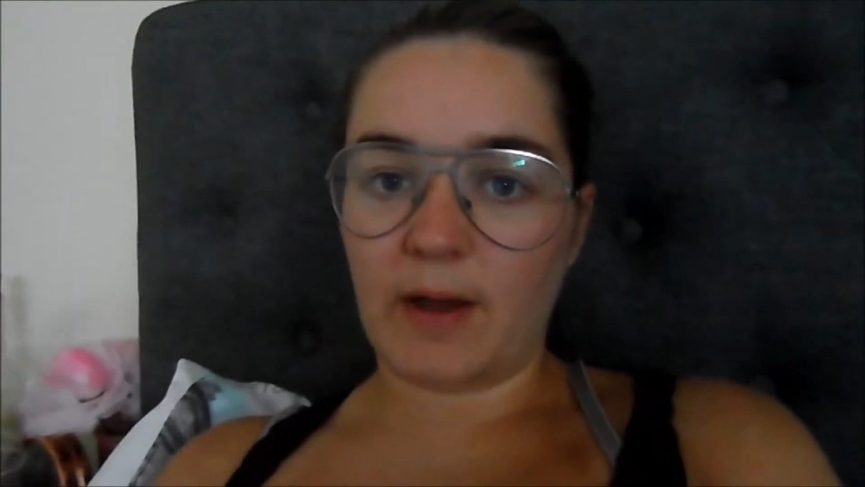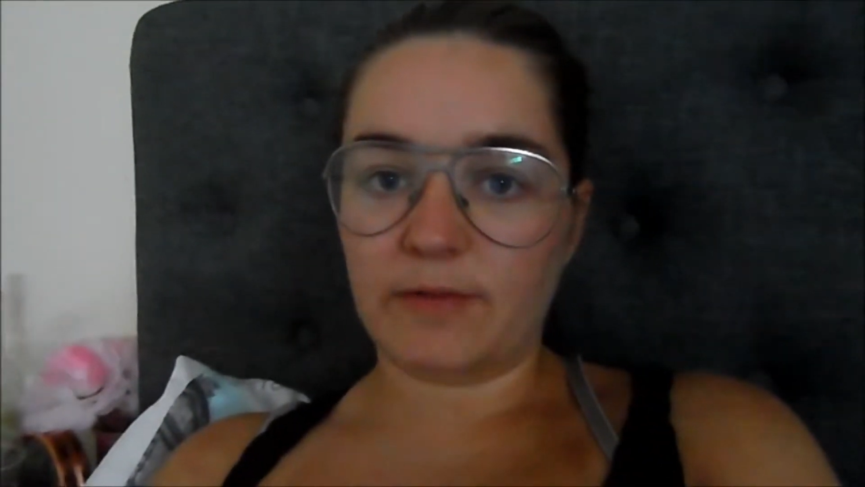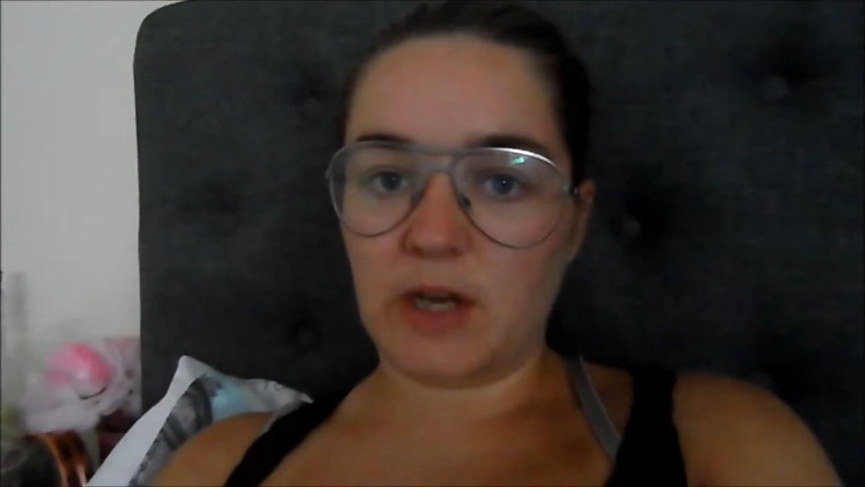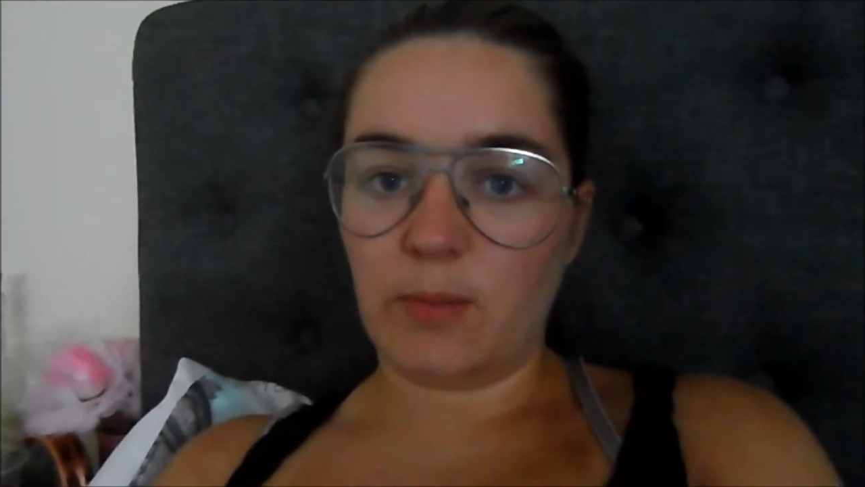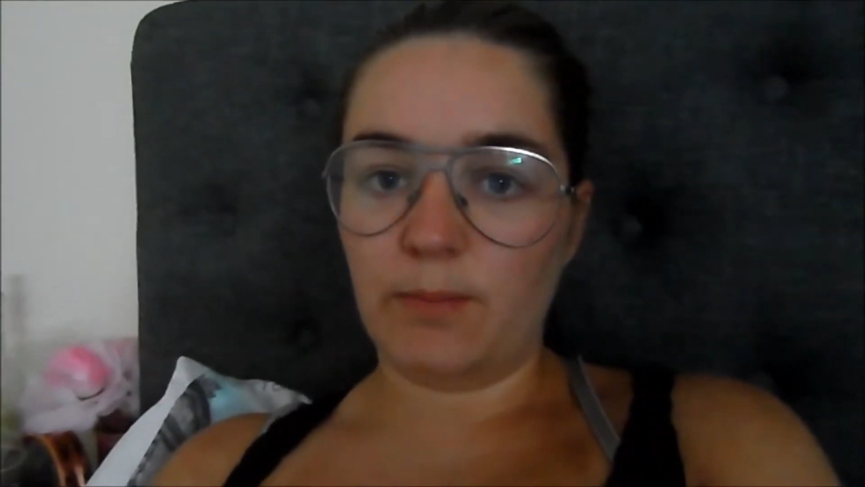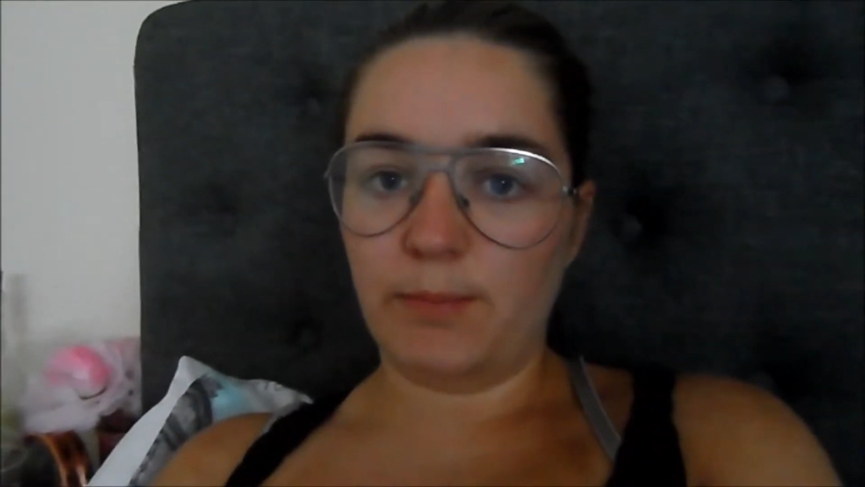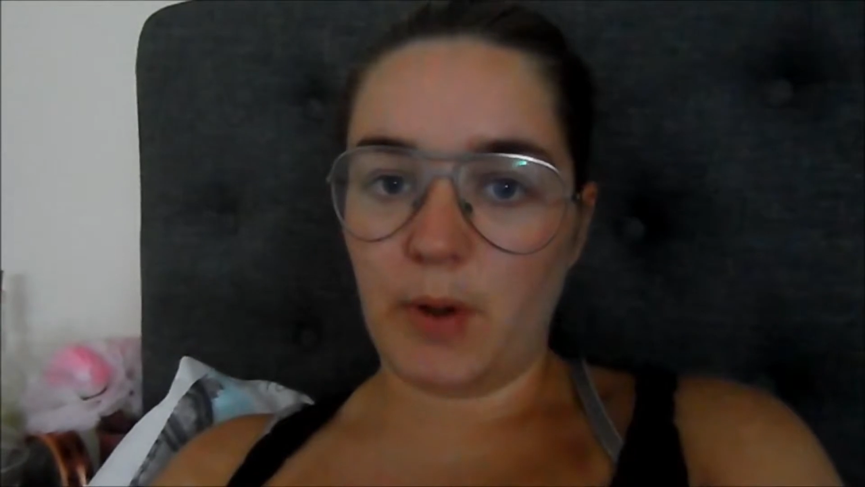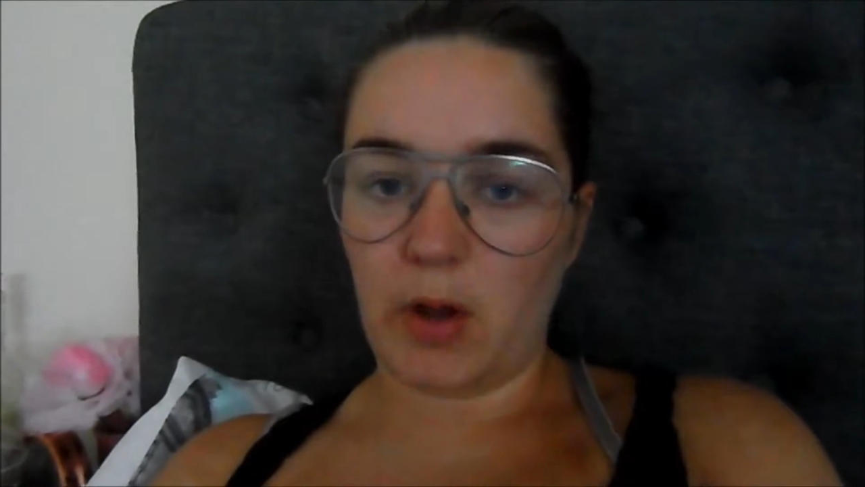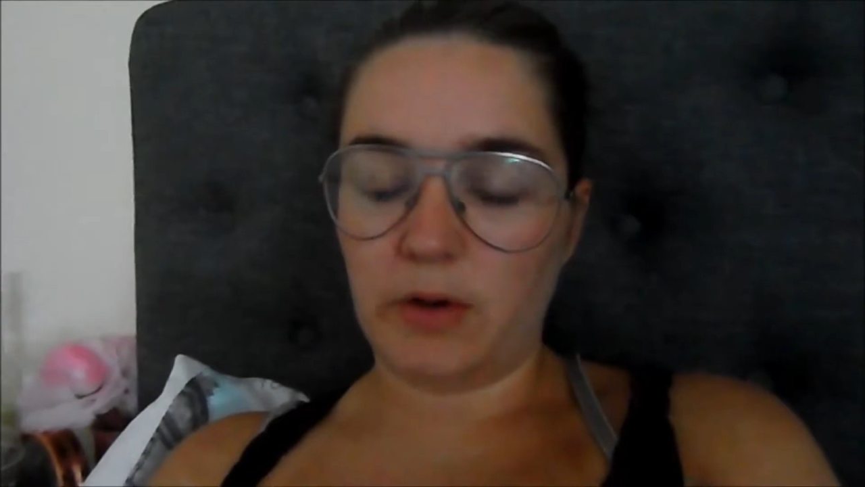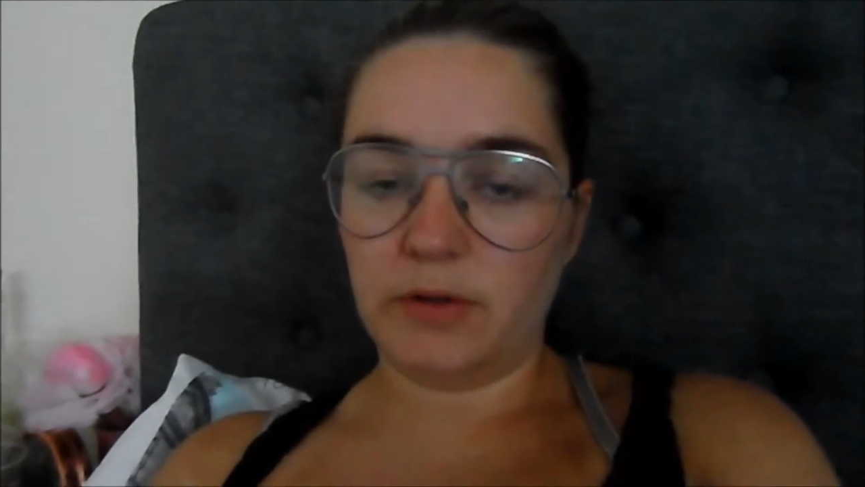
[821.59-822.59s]
half down
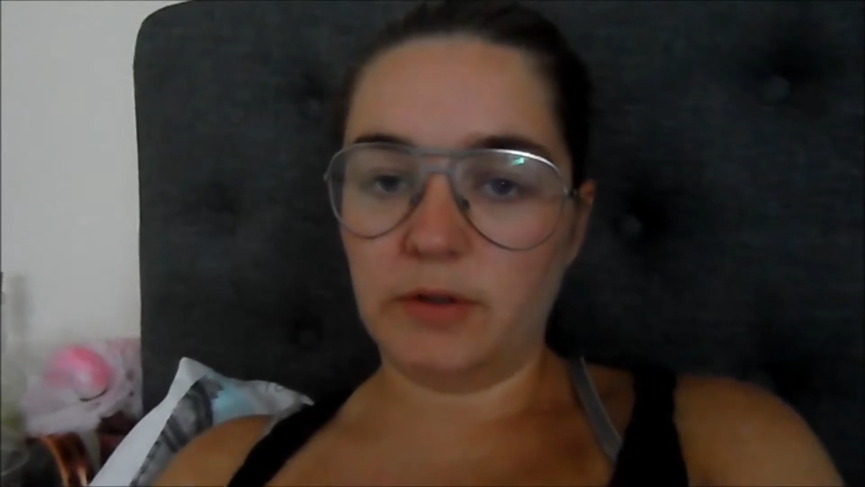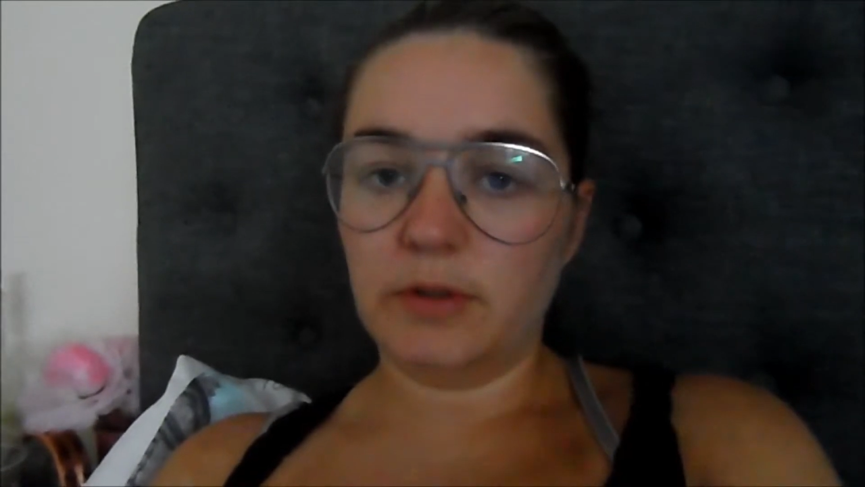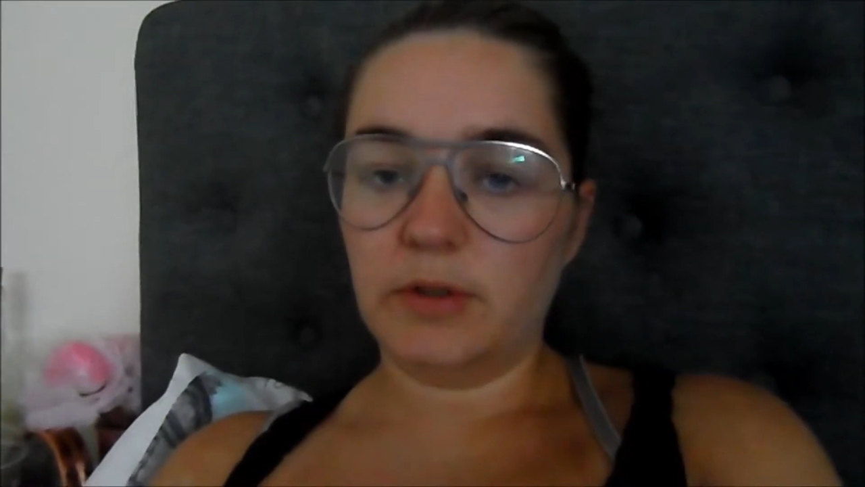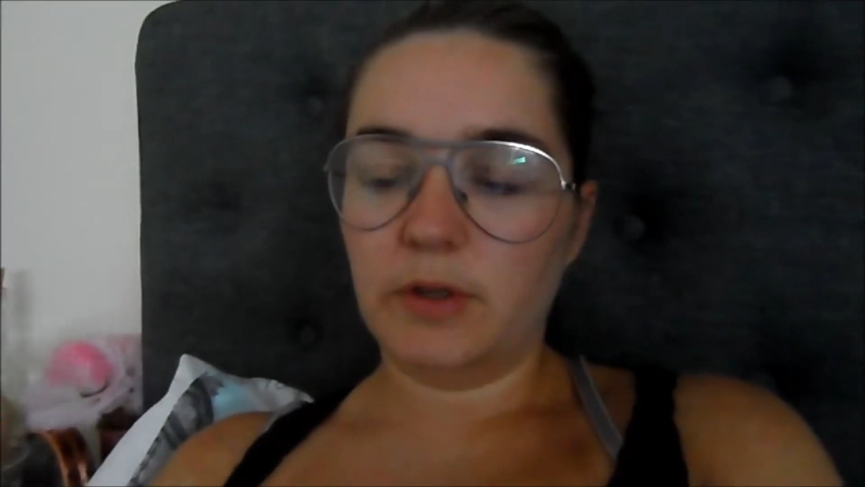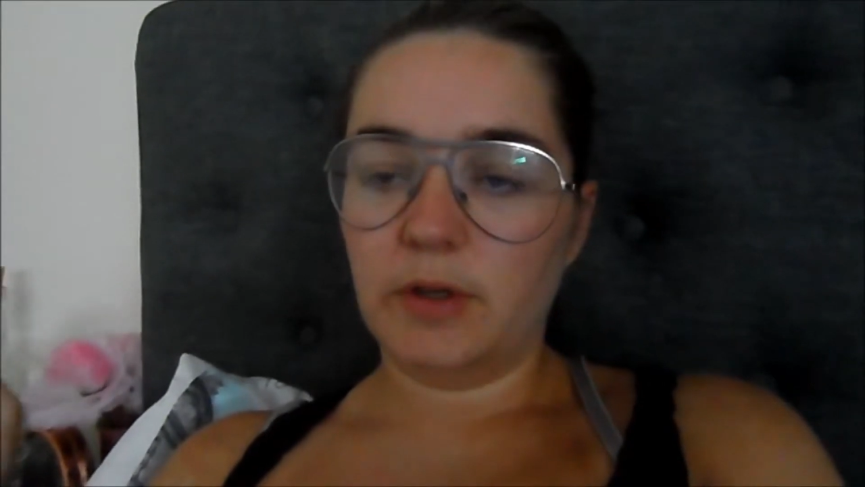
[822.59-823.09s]
bun,